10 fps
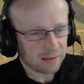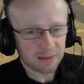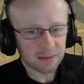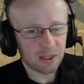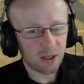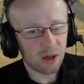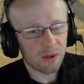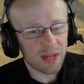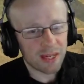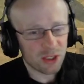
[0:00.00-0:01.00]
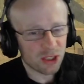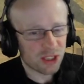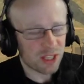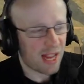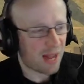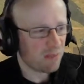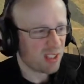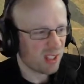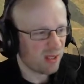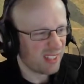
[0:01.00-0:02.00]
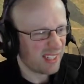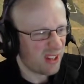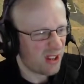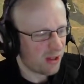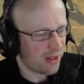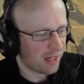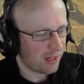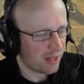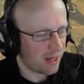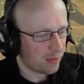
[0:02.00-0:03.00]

Oh, they just absolutely hurt that unit,